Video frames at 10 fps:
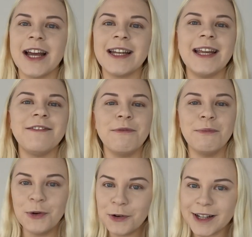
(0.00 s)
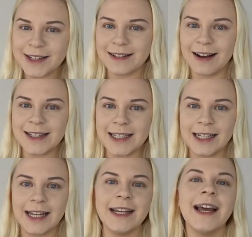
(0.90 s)
And even more
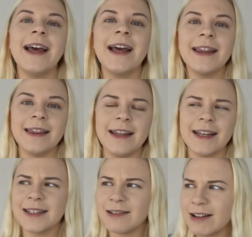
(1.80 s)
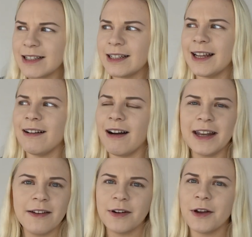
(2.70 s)
excitingly, I
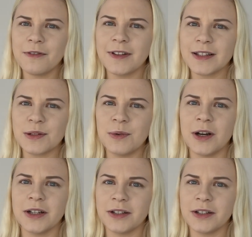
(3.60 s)
never know if that's a word.